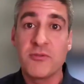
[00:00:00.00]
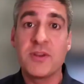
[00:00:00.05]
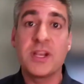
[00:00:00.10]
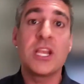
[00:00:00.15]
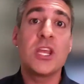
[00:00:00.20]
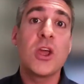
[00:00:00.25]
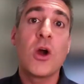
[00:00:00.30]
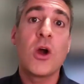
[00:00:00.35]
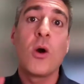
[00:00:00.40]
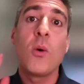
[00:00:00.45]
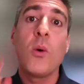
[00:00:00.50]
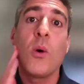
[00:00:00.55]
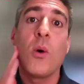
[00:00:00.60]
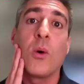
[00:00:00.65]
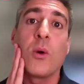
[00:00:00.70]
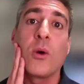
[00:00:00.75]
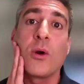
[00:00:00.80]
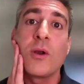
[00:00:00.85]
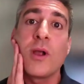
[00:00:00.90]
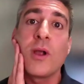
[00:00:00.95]
video
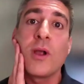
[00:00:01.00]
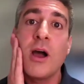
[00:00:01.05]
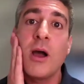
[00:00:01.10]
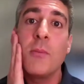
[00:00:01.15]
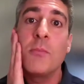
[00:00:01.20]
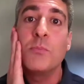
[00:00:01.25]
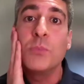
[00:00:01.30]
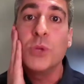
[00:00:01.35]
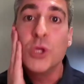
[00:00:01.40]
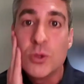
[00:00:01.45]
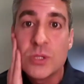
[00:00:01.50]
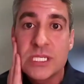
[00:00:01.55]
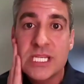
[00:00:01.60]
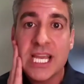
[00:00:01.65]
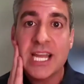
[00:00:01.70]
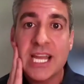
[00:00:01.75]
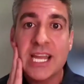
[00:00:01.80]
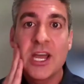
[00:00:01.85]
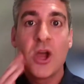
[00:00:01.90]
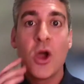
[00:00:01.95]
or
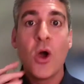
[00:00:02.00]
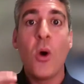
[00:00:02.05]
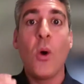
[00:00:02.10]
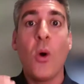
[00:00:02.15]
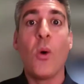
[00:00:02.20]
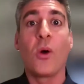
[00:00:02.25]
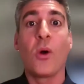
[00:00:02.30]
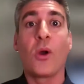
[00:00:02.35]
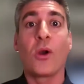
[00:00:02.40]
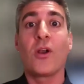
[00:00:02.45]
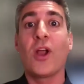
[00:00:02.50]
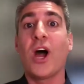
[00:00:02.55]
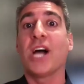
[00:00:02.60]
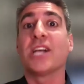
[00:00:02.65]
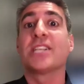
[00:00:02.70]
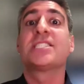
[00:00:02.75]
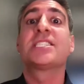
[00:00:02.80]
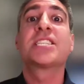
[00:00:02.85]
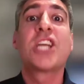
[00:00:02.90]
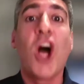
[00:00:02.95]
music or
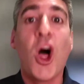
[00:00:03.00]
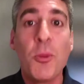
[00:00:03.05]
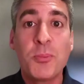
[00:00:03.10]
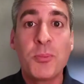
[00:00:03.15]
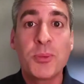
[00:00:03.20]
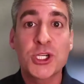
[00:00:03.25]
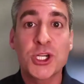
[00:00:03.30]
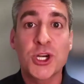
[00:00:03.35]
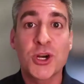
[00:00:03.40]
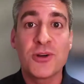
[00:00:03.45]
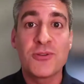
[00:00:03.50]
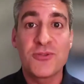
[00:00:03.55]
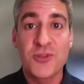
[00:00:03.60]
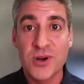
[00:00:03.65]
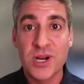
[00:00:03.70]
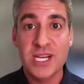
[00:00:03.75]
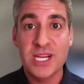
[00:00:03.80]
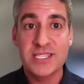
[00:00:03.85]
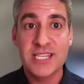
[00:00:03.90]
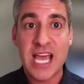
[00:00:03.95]
a sculpture,
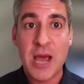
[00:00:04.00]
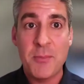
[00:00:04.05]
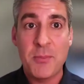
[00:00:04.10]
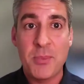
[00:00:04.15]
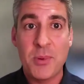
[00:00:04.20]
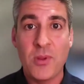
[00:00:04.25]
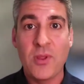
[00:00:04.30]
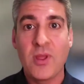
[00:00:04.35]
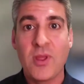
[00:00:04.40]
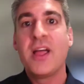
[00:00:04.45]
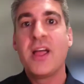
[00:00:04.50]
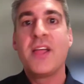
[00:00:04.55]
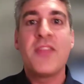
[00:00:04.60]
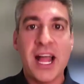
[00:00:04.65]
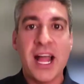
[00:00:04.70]
for example.